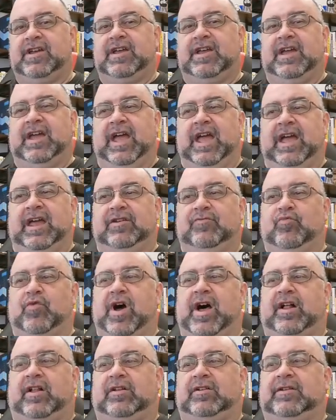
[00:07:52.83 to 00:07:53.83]
And
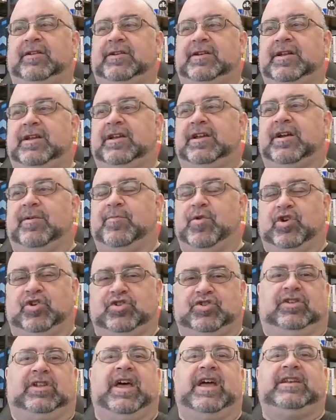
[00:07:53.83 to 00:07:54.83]
while
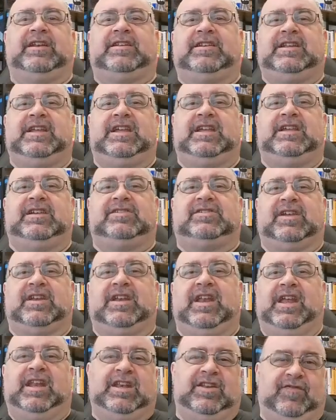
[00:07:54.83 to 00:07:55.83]
commercial entities and
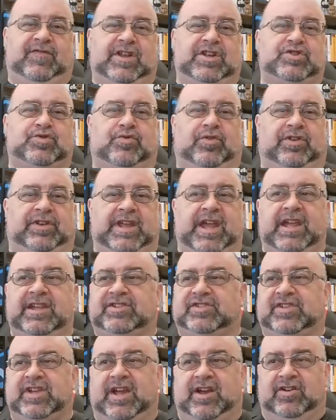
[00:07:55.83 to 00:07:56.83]
individual
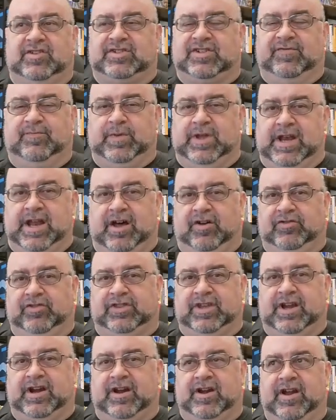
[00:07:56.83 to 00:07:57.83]
naysayers have been out
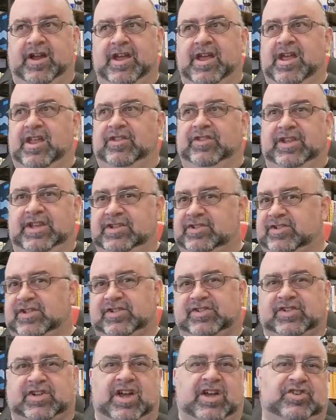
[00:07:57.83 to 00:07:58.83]
there, these
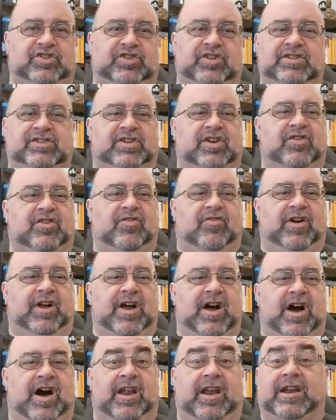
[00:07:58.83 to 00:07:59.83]
discussions are going
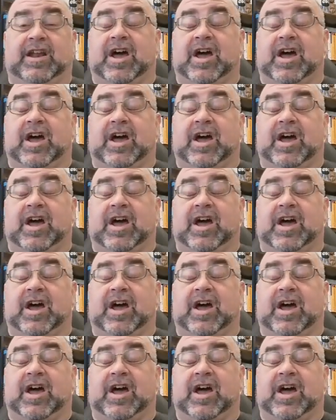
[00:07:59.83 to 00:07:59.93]
on a